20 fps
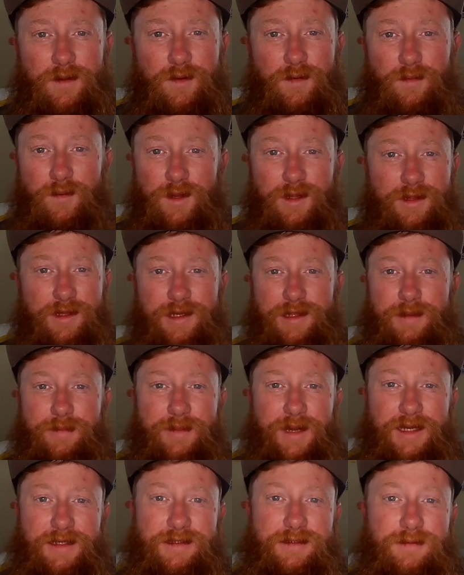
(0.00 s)
Really the
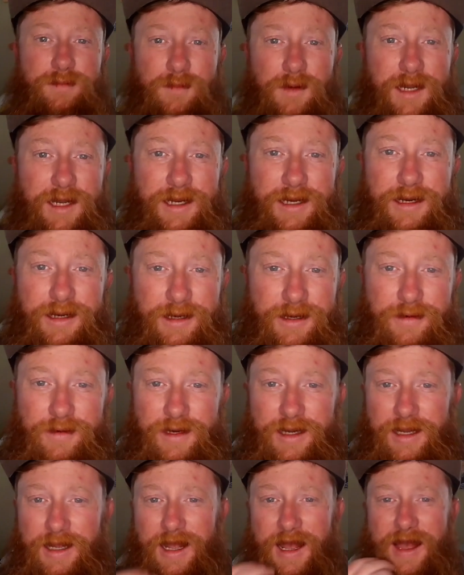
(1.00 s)
best way to do
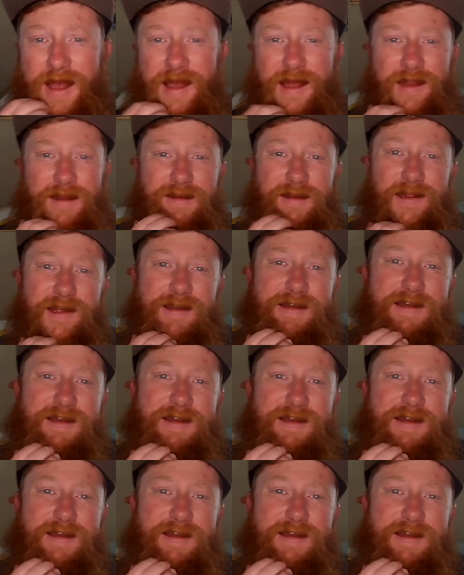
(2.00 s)
it, and